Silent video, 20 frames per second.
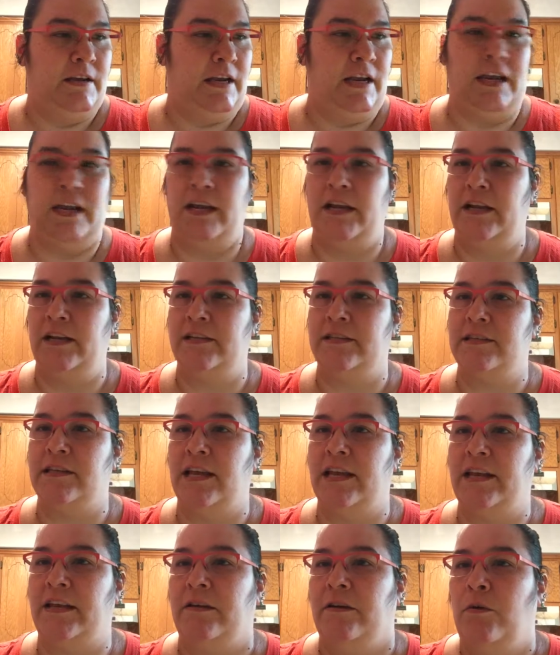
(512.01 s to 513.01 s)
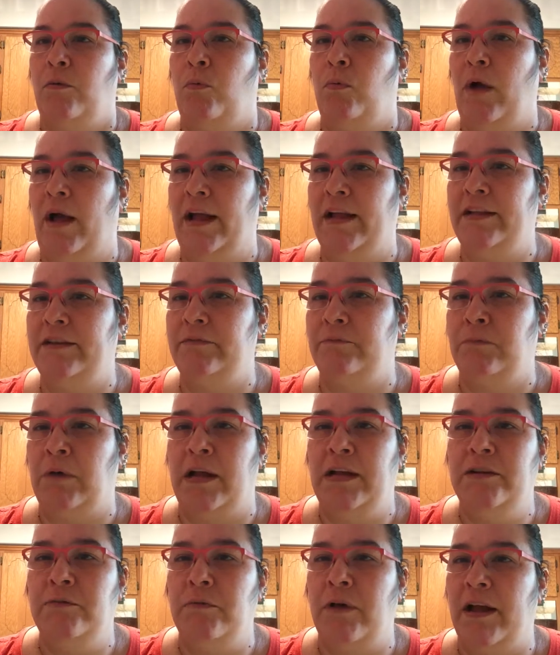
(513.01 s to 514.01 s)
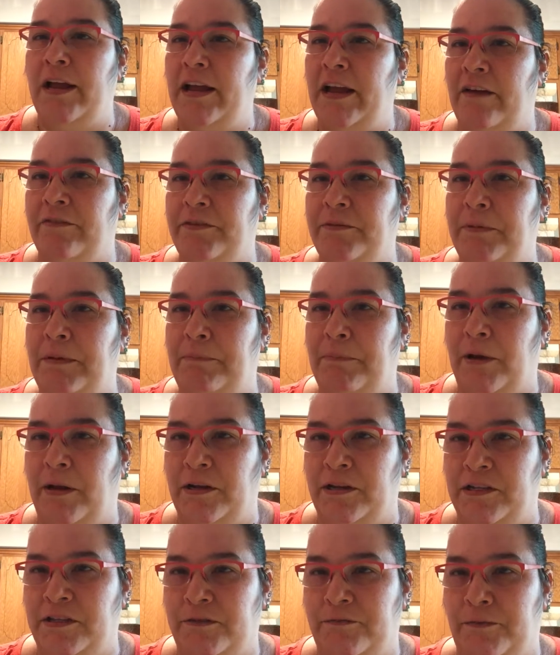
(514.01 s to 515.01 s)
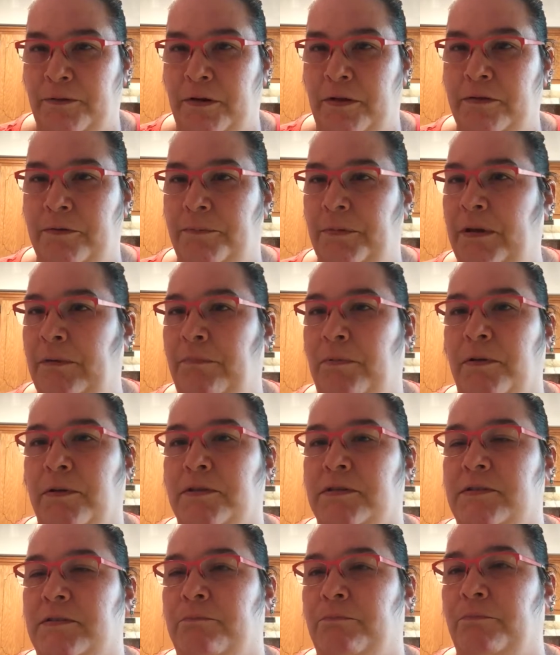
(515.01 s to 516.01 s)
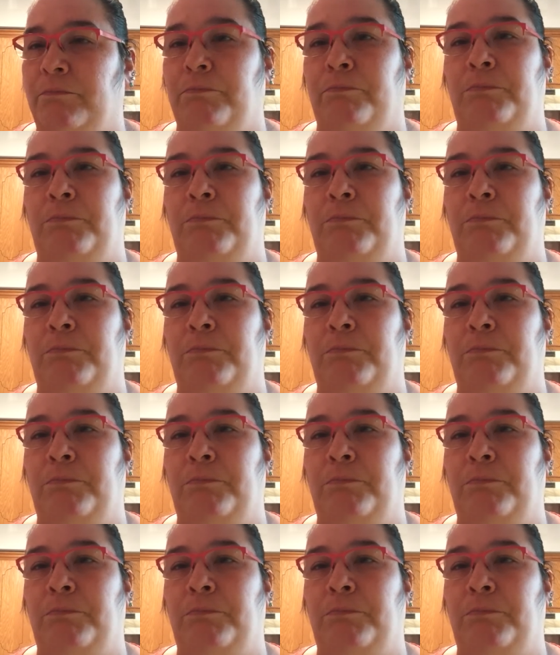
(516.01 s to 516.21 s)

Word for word: And it's like, why why do I have to be punished for other people's